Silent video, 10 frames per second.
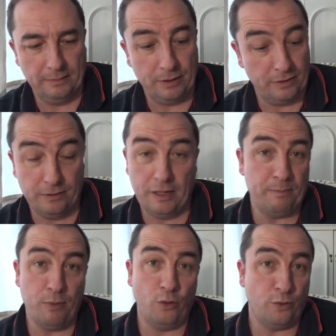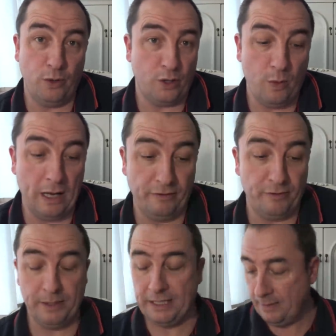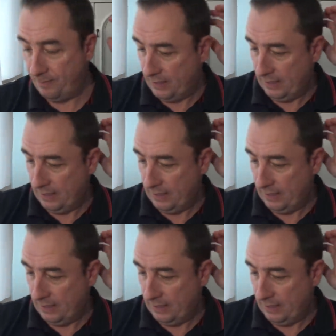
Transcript: But they both work well for me.